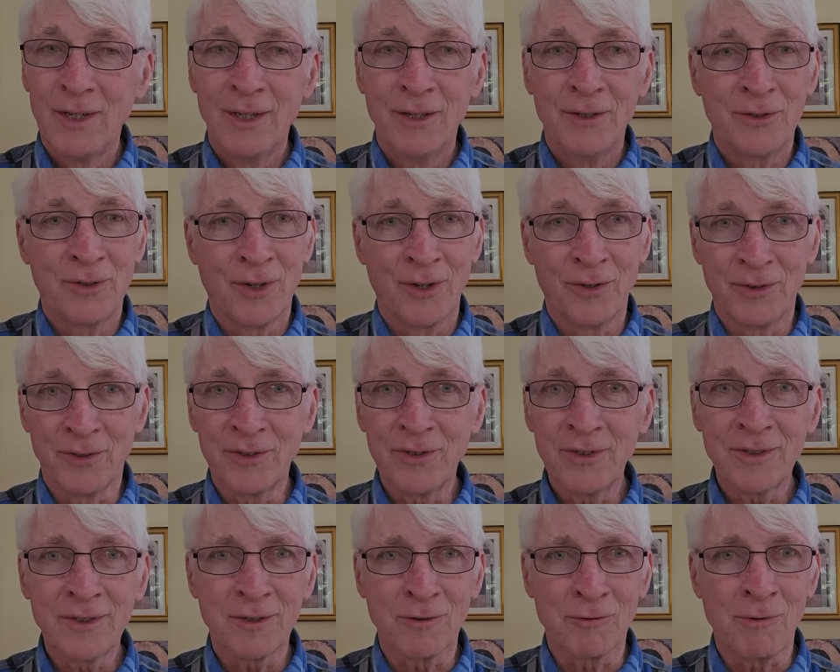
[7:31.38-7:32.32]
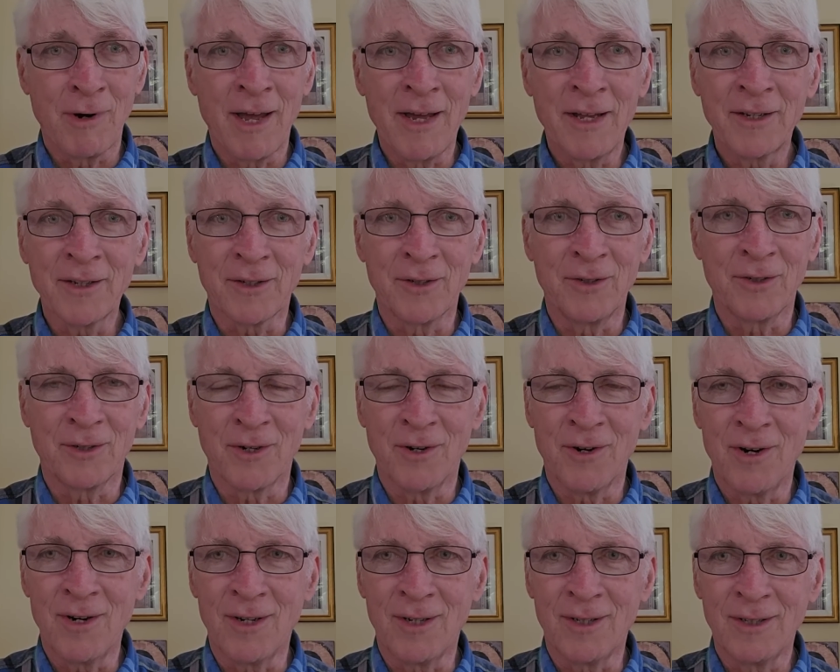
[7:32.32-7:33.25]
So this is a radical
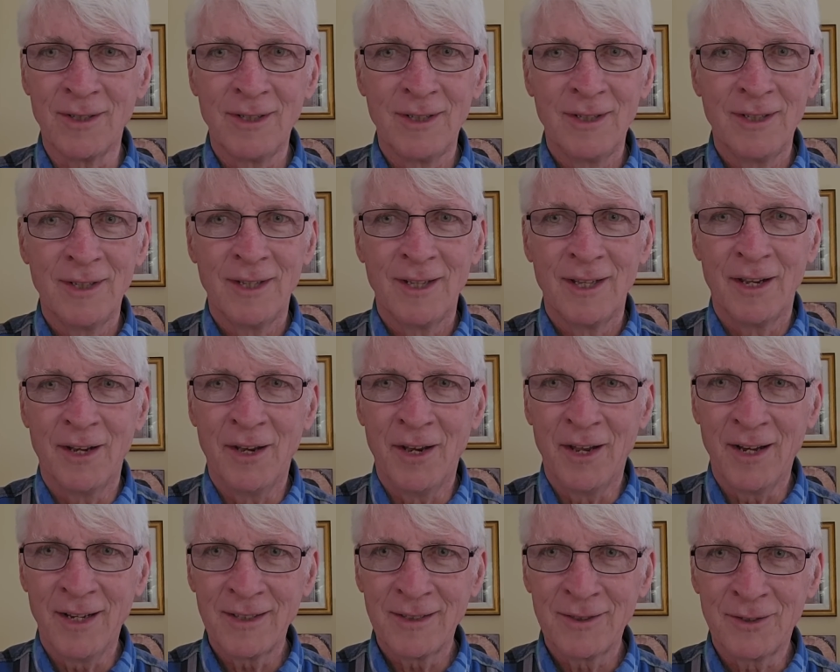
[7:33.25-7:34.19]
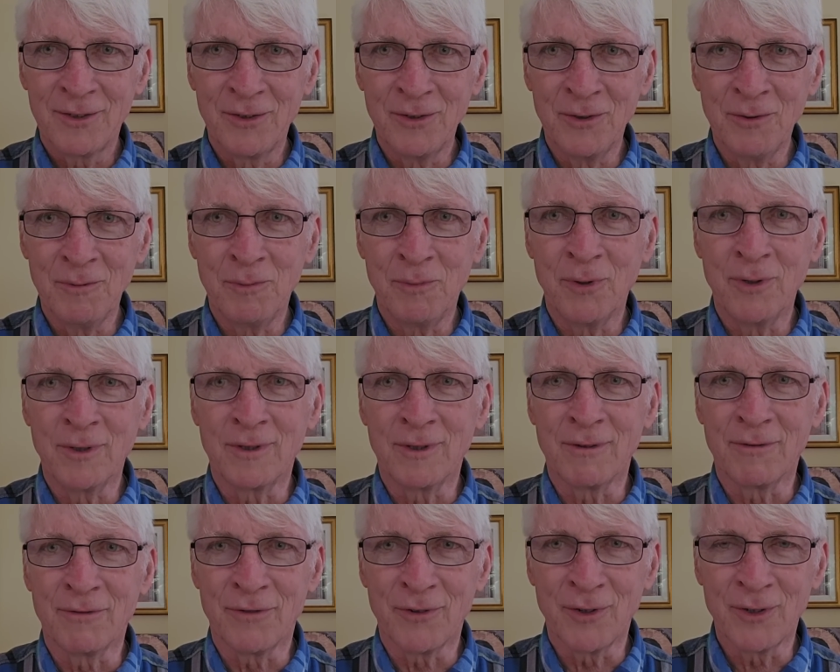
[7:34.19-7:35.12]
call not to put
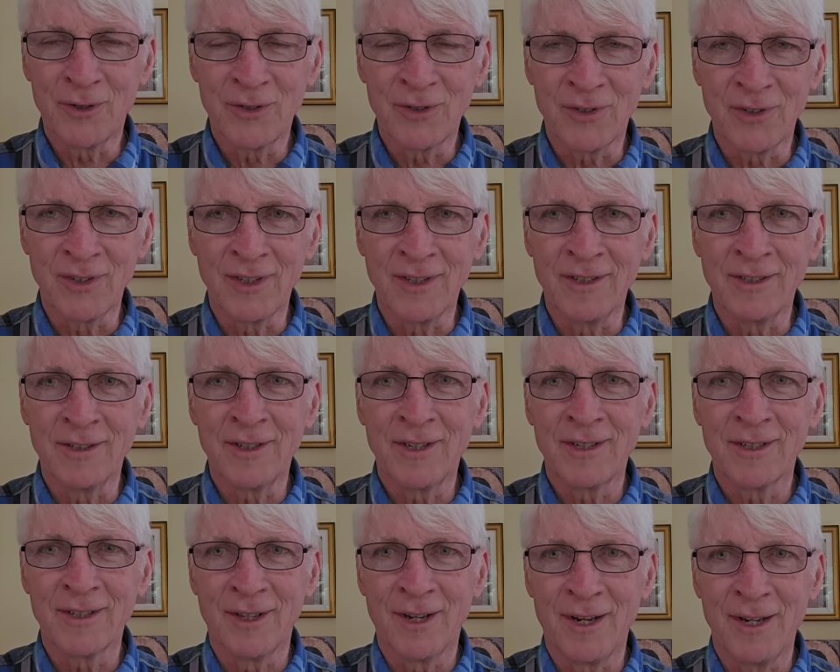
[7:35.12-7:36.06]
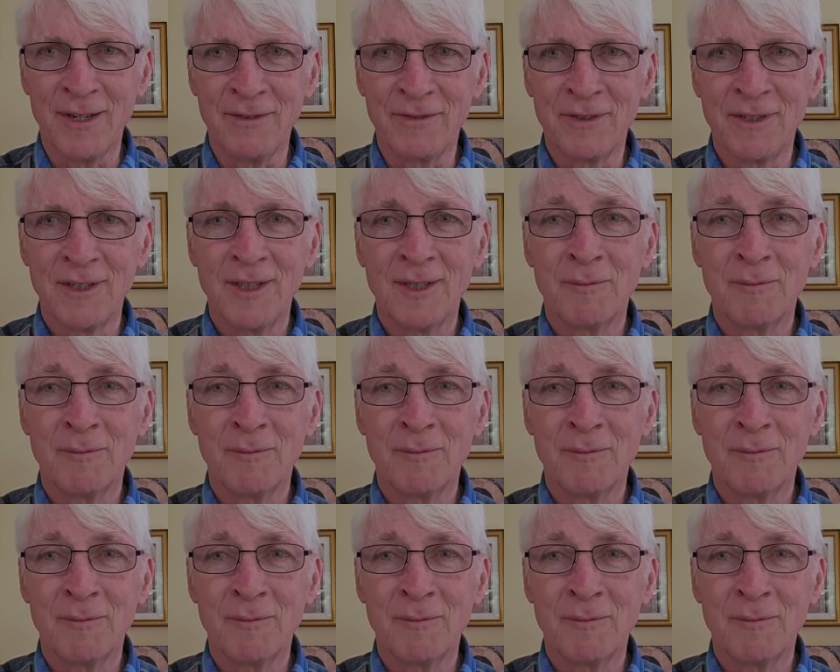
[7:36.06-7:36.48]
the first thing in our life,